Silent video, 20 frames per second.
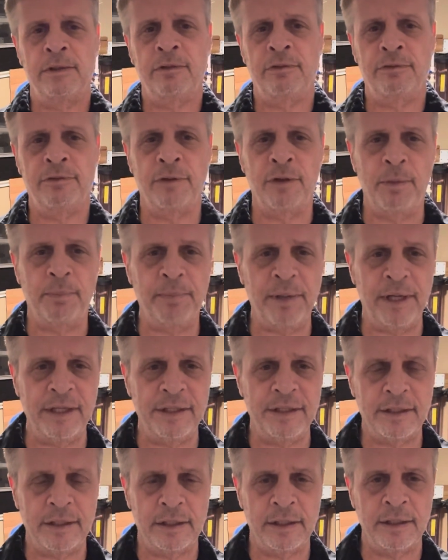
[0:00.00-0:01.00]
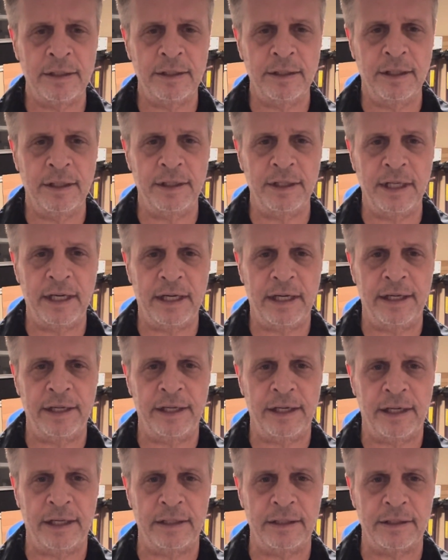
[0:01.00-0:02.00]
from the basic and the
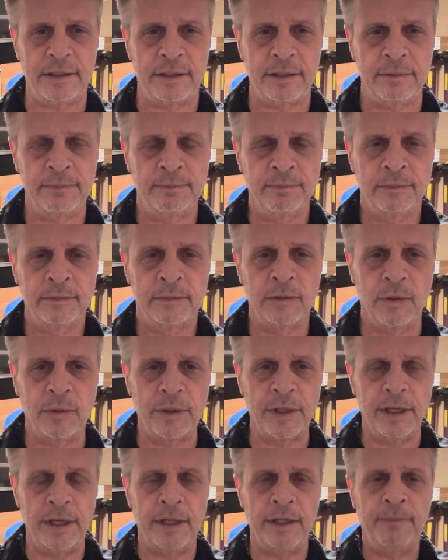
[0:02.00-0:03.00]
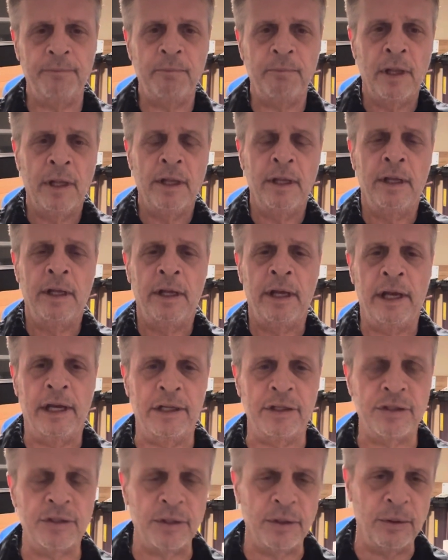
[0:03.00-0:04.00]
ions. Okay?
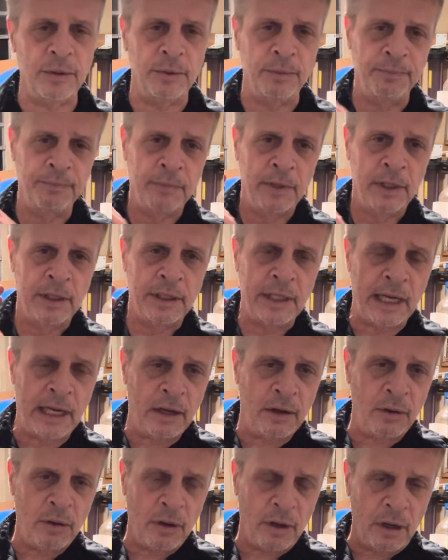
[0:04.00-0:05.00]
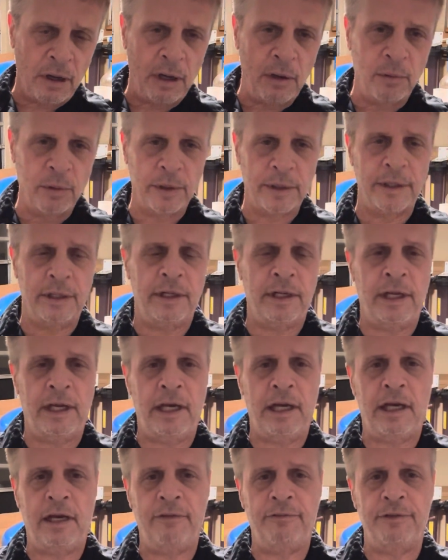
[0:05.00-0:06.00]
And so now all we're going to
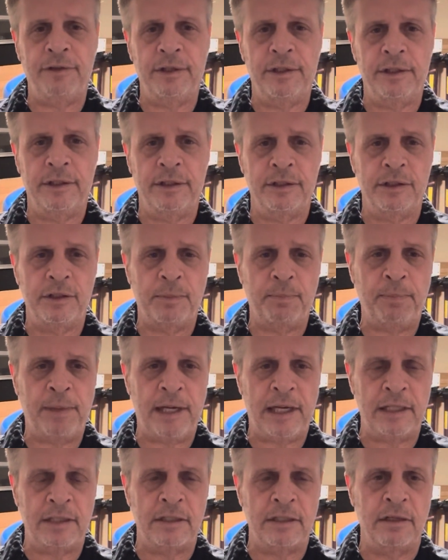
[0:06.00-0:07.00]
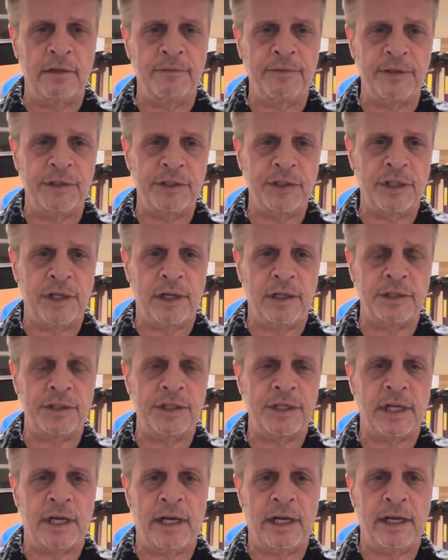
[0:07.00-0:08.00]
have is positively charged
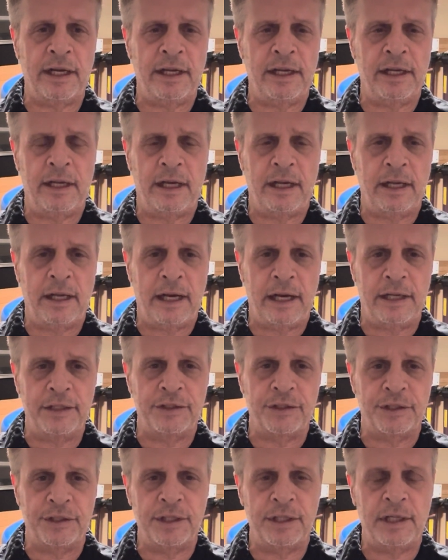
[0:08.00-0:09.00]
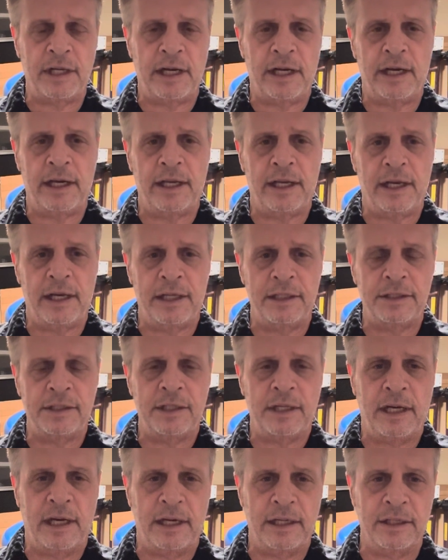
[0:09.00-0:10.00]
hydrogen ions
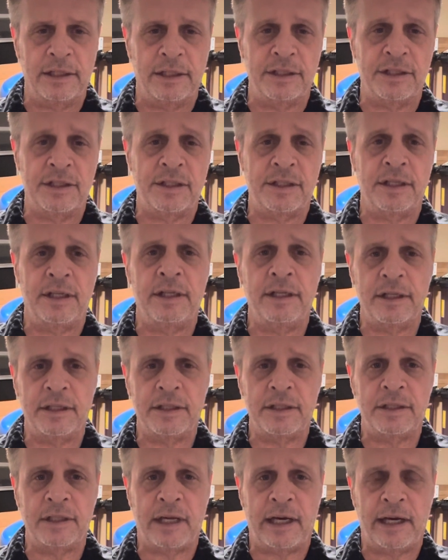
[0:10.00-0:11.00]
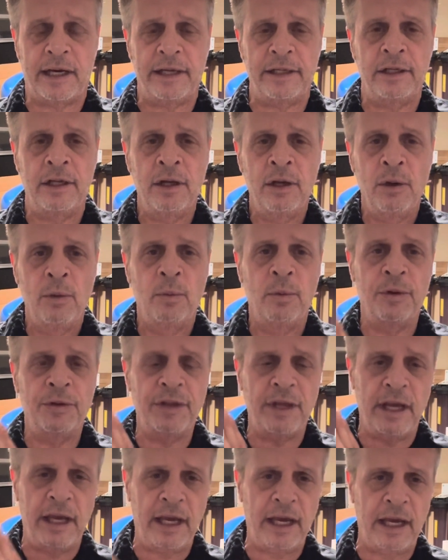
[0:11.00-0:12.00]
on an acidic side
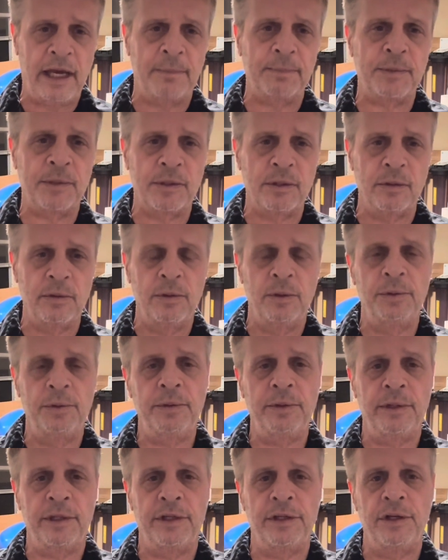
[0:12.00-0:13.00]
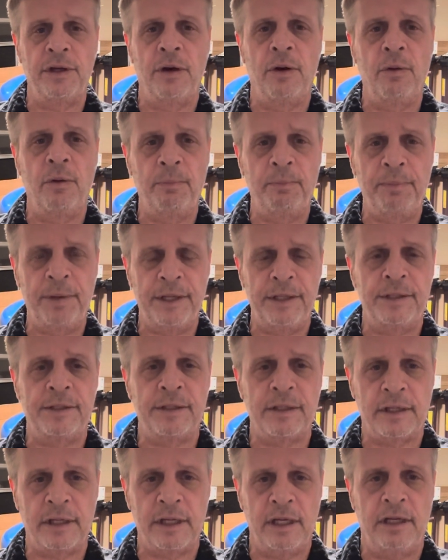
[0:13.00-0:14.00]
with absolutely no
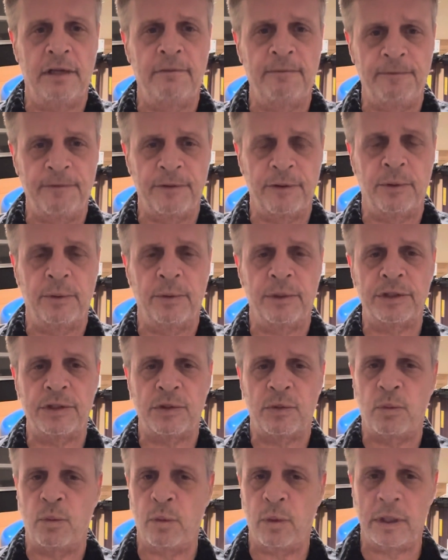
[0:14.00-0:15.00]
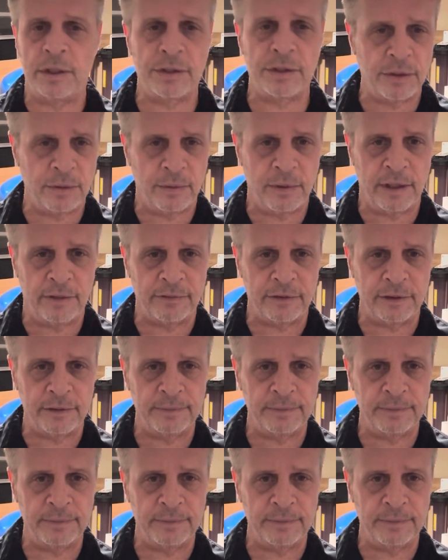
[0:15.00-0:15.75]
basic influence whatsoever.